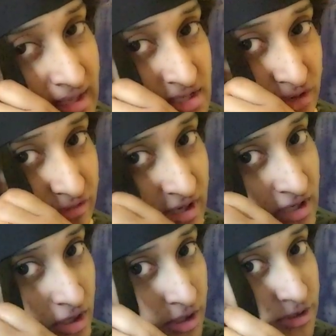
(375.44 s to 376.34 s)
it's
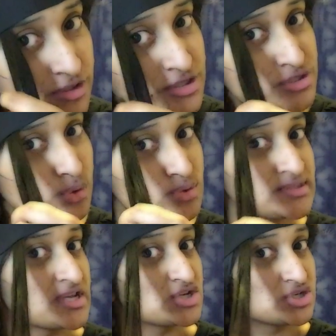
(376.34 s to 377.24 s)
already under, so you
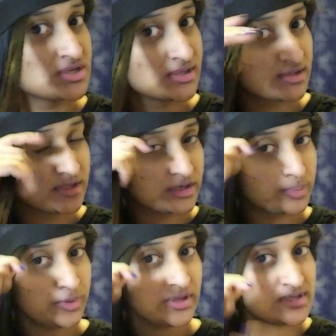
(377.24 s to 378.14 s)
section it a
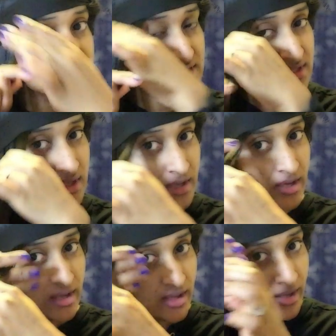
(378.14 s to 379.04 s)
little piece.
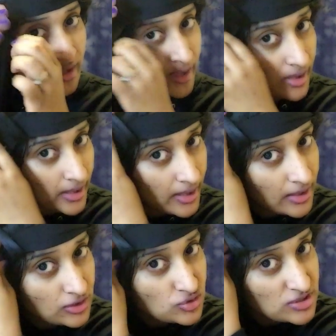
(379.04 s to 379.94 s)

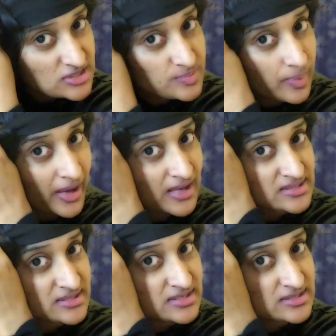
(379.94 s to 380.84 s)
And you just
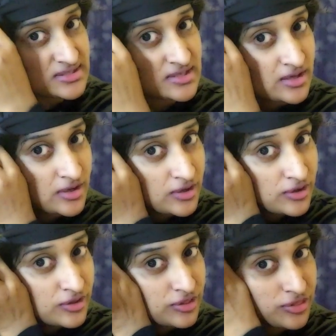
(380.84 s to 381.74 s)
pass this
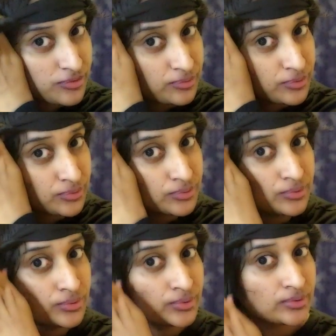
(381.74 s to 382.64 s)

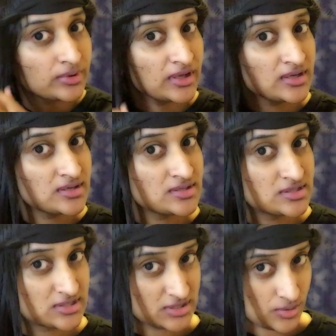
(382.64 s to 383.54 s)
through like
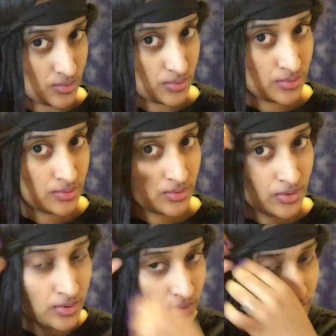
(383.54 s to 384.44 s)
so.
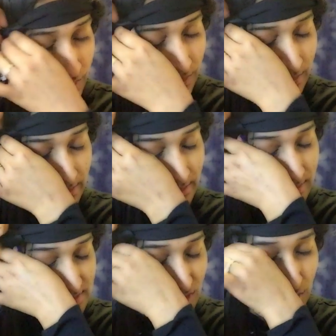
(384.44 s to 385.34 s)

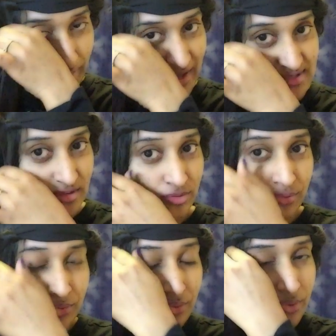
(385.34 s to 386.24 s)
So you pass it
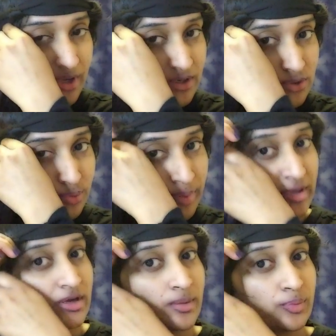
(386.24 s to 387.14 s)
through and you pick
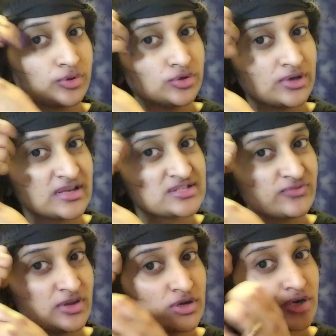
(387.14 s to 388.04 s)
it up with your next
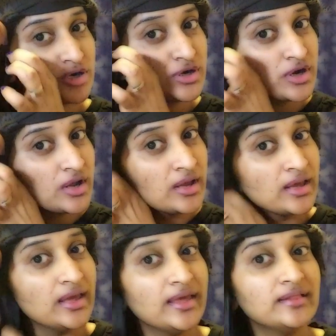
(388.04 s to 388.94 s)
finger.
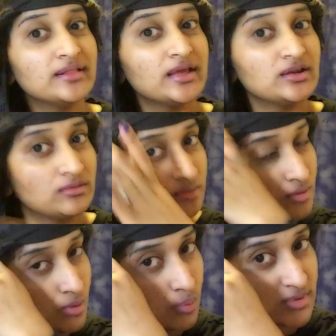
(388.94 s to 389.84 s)
And then
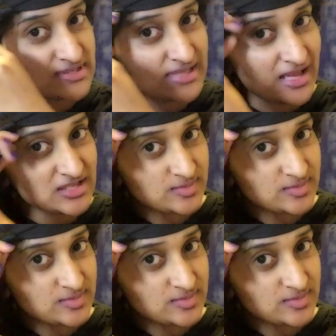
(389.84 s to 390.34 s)
once that is